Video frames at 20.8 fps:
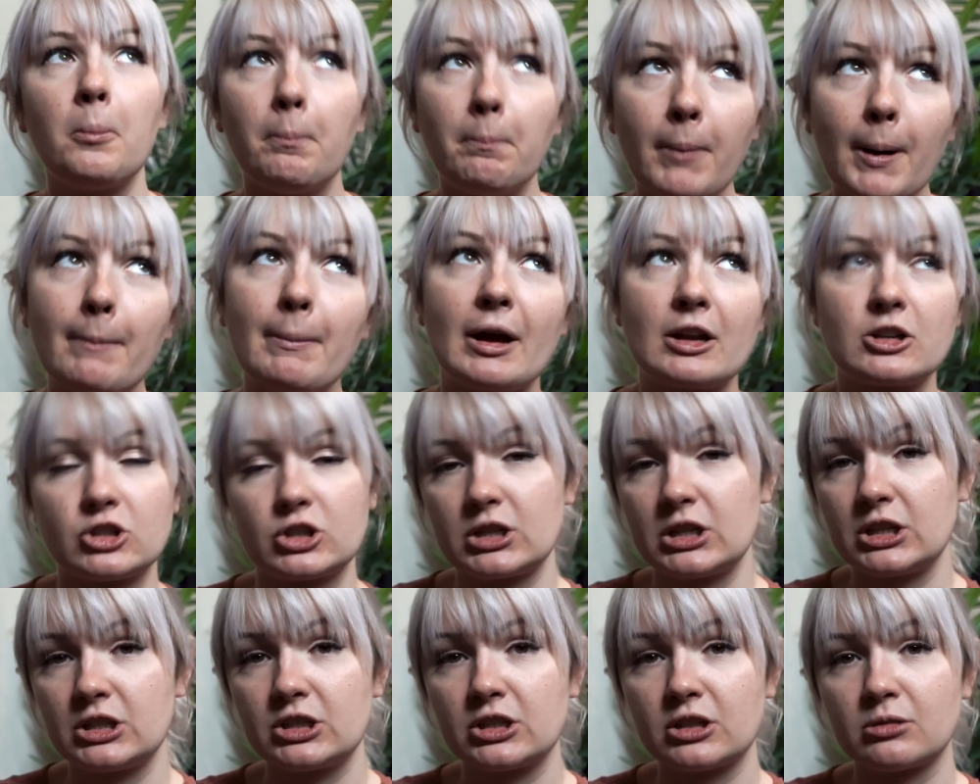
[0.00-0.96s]
But Magic
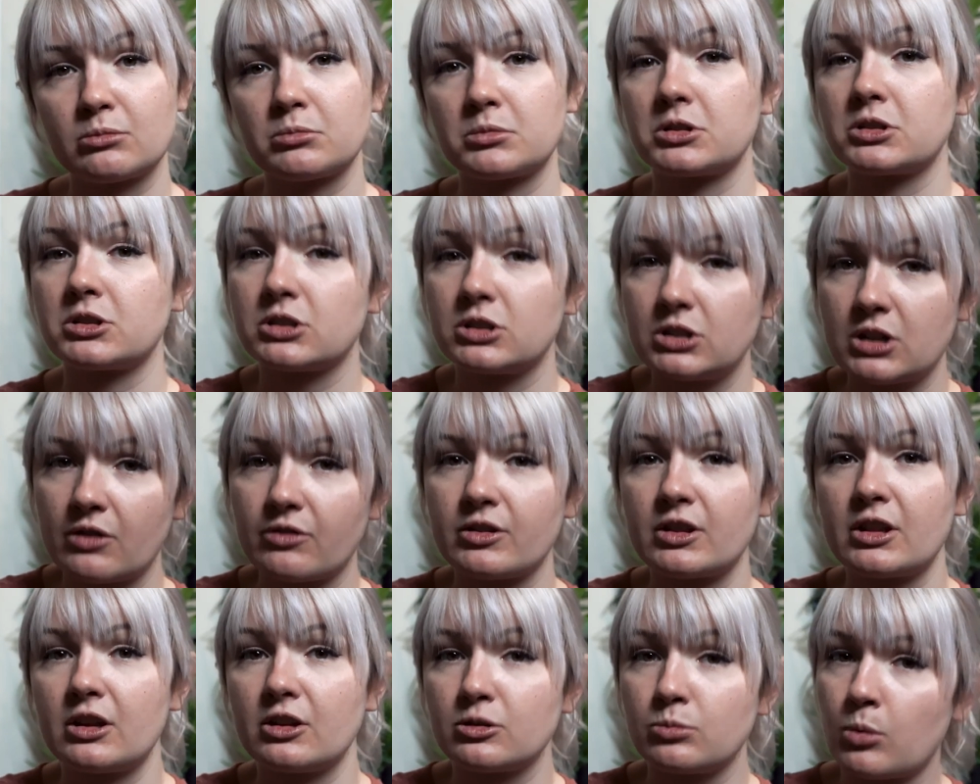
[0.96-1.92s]
Kingdom is
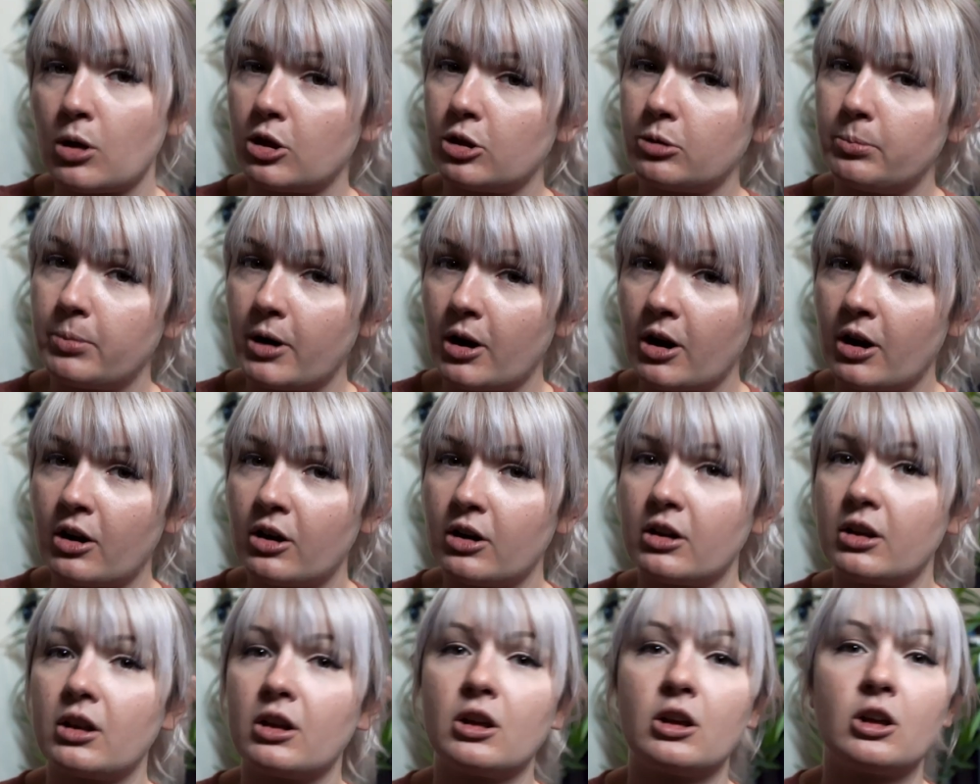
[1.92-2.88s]
definitely a smaller park,
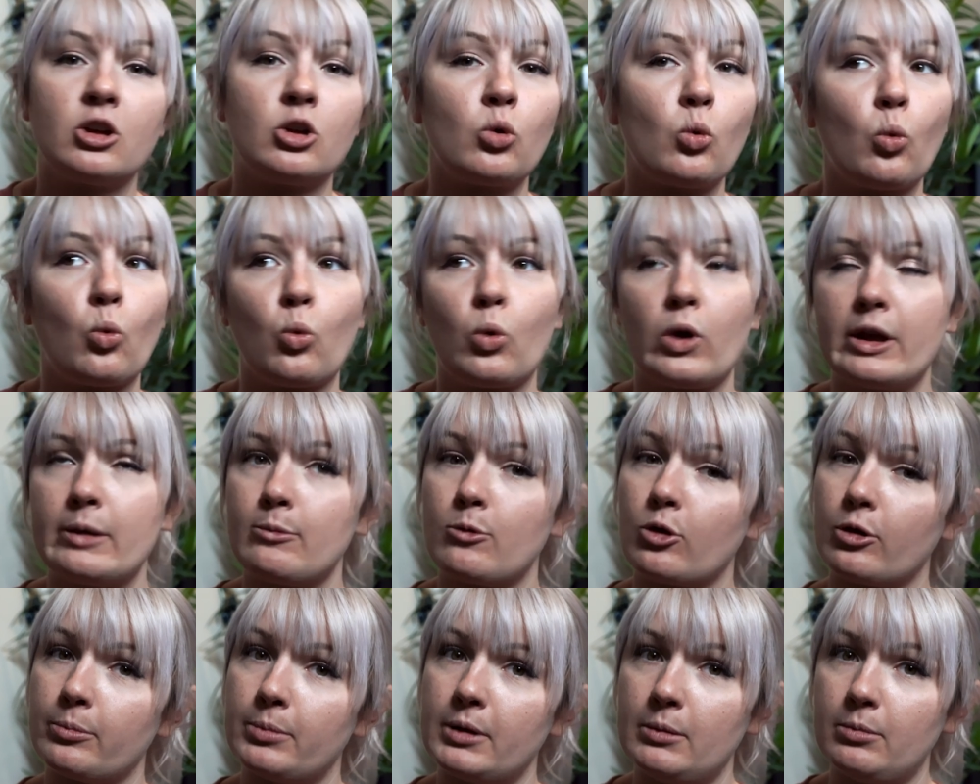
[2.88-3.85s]
way
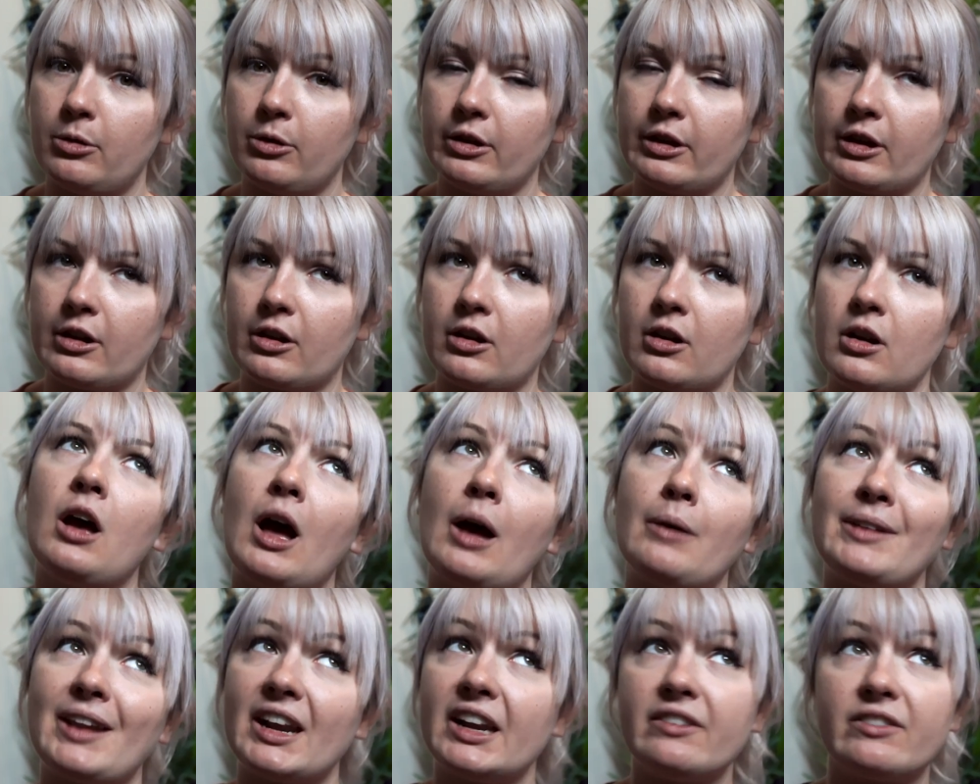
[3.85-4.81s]
more people there. I'm
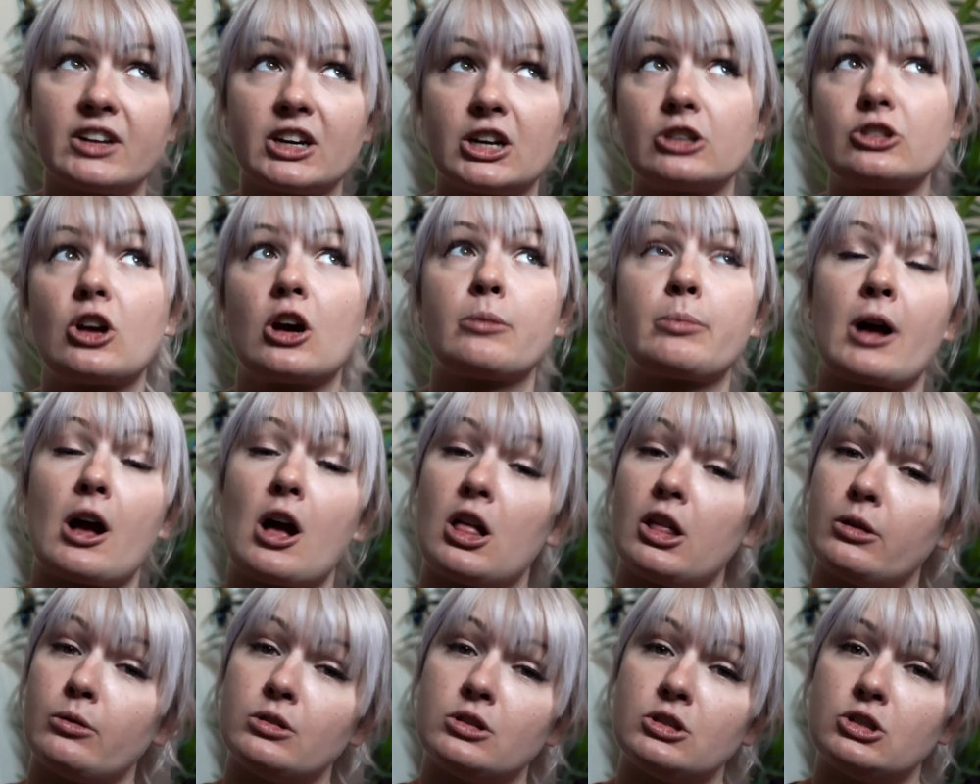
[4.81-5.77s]
not even going to talk about
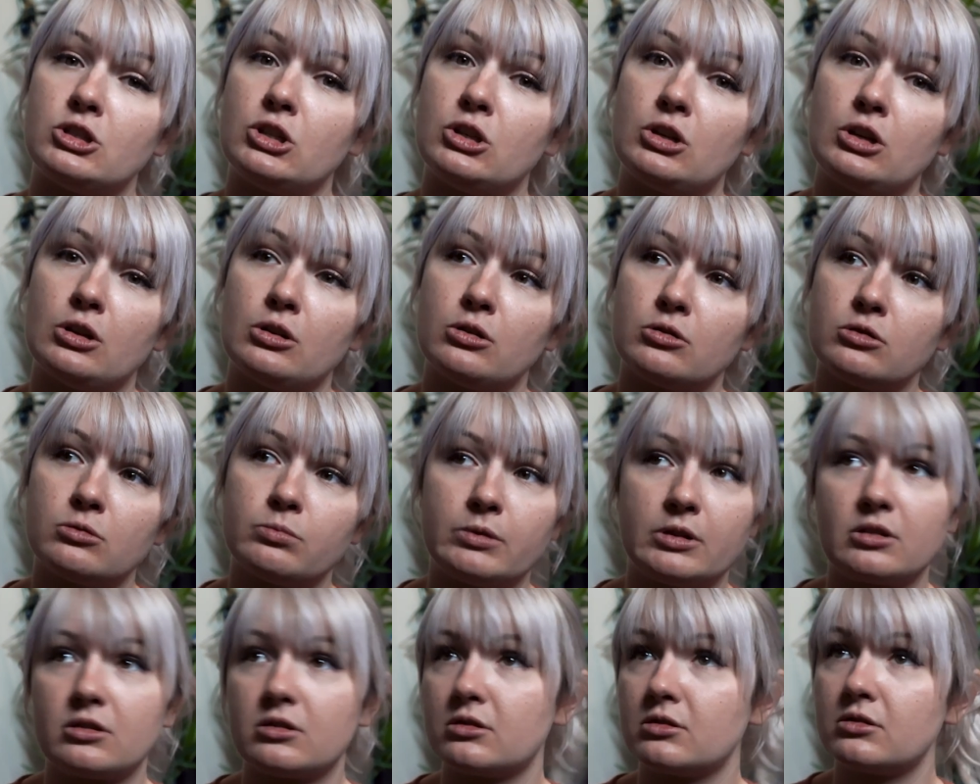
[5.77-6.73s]
Hollywood Studios
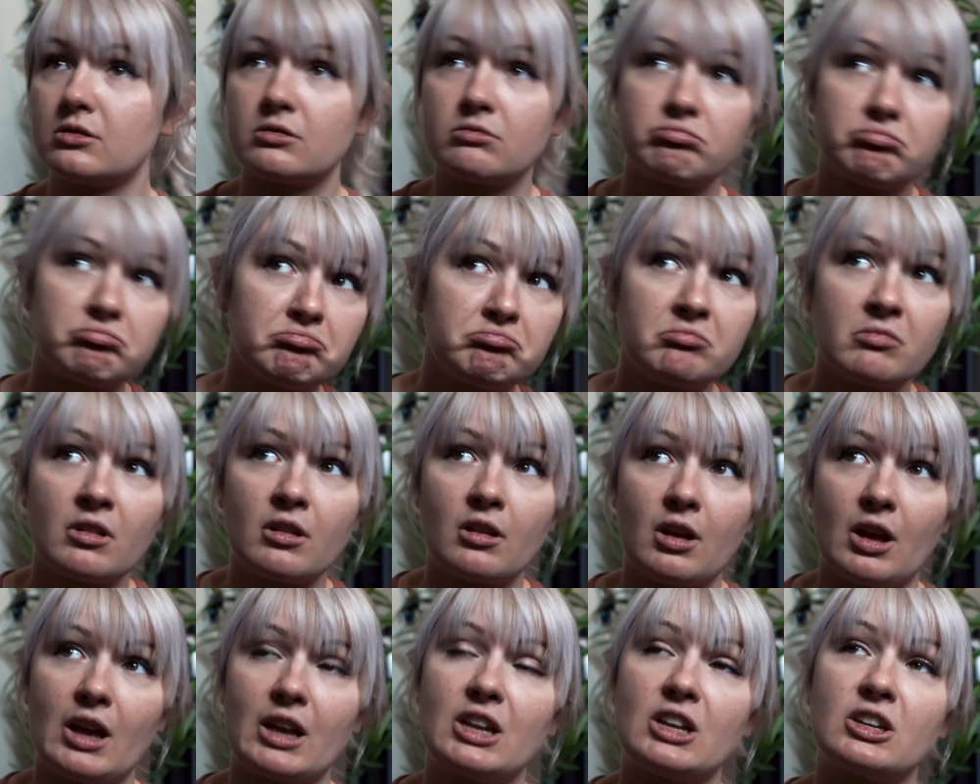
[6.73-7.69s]
because
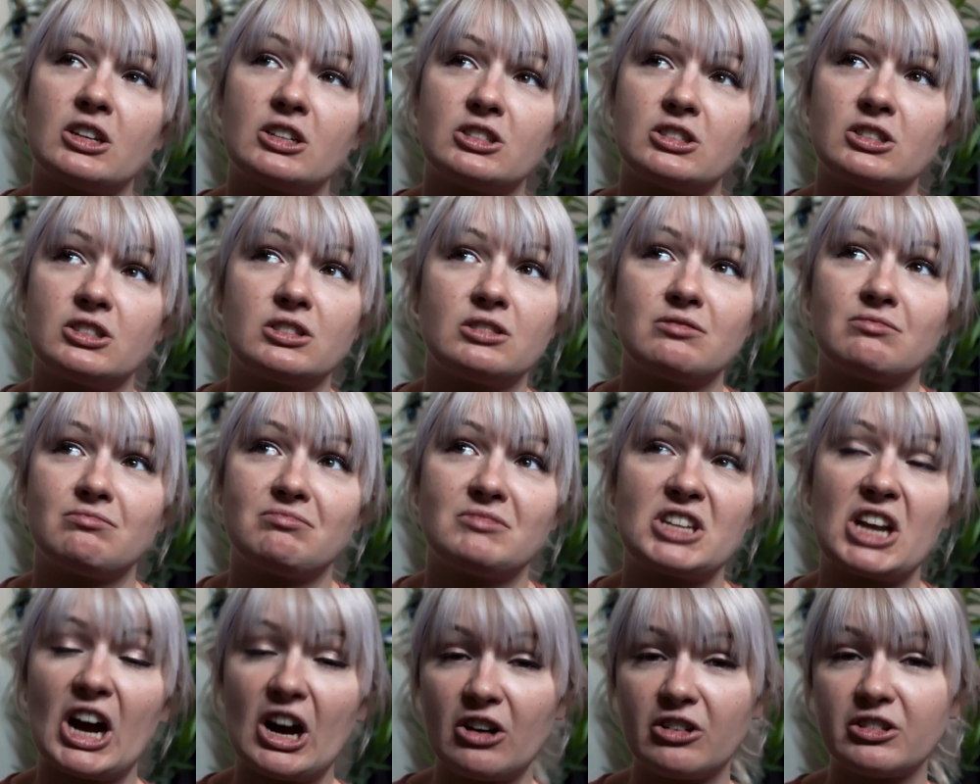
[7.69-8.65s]
I can just
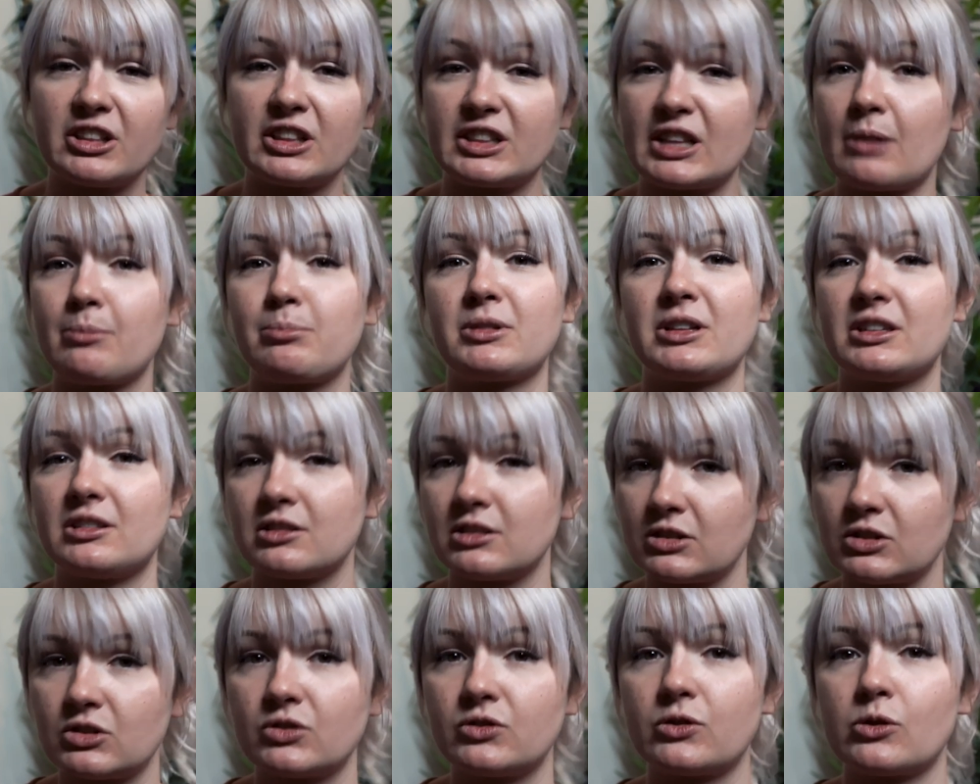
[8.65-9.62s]
tell that that place
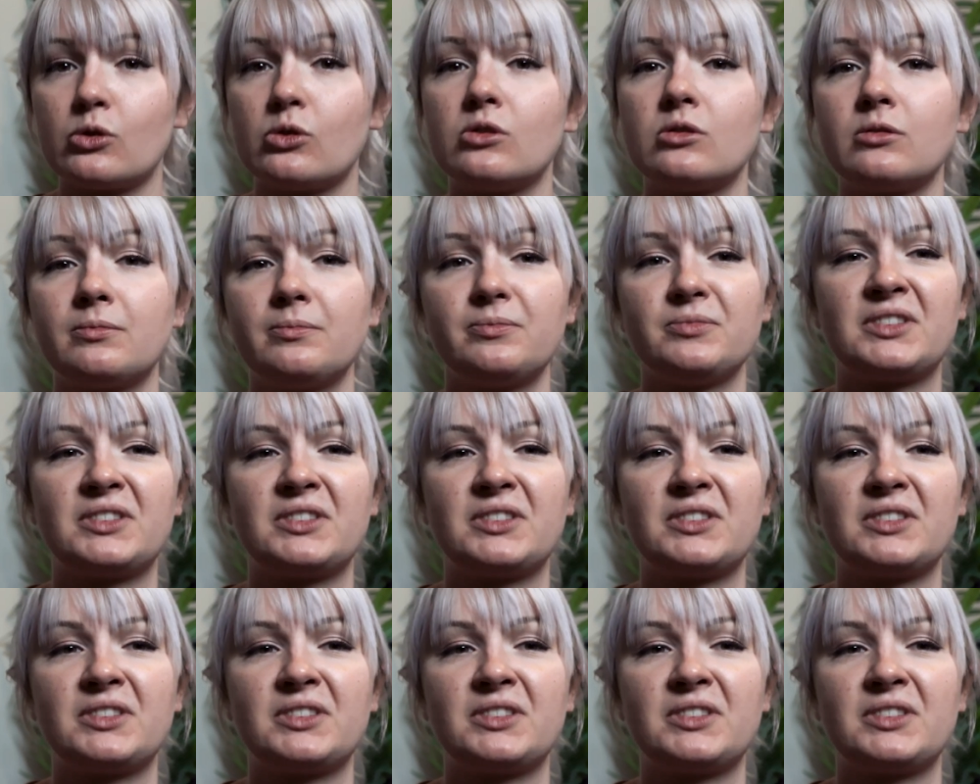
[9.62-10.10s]
is full.